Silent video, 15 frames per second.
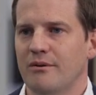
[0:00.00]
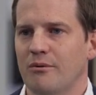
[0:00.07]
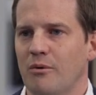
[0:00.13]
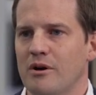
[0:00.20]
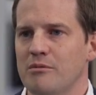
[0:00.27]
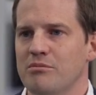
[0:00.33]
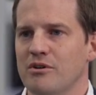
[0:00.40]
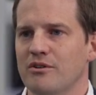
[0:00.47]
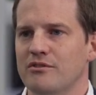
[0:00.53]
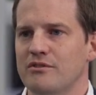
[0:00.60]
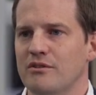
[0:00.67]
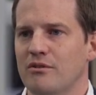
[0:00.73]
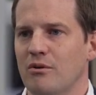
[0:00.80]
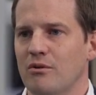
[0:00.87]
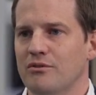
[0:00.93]
One
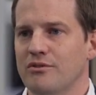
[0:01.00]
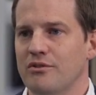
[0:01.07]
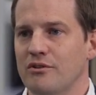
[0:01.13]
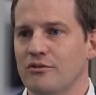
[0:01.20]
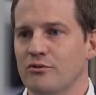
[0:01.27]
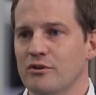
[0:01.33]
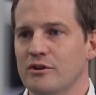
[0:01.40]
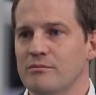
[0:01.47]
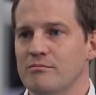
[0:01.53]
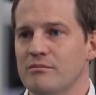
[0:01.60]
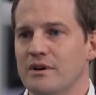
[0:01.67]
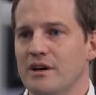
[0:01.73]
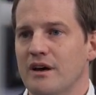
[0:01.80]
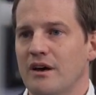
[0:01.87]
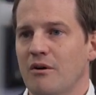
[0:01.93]
person holds the trim
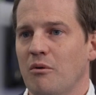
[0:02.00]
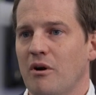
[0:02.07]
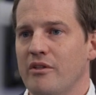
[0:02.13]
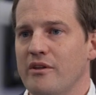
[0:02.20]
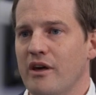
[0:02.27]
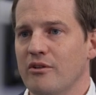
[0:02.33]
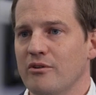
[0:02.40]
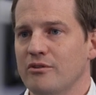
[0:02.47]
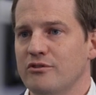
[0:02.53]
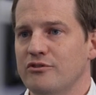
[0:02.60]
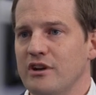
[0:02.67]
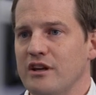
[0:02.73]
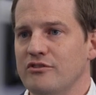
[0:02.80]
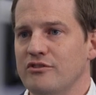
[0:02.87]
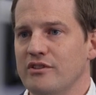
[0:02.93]
while the other is
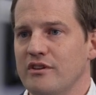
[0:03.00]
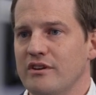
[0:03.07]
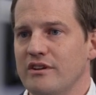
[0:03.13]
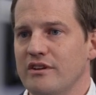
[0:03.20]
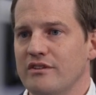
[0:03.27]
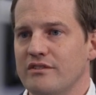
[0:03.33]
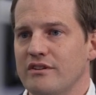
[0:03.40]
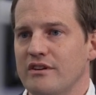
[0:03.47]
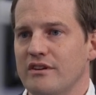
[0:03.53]
changing the disc.